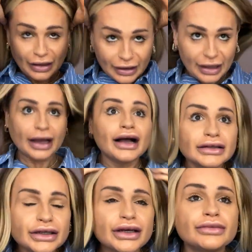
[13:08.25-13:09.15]
Yeah, I
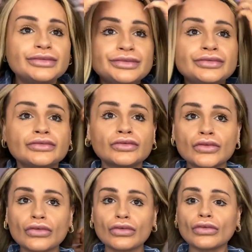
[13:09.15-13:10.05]
don't know.
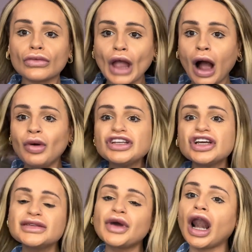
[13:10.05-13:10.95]
I want to show
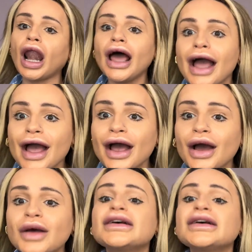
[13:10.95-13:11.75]
you some clothes.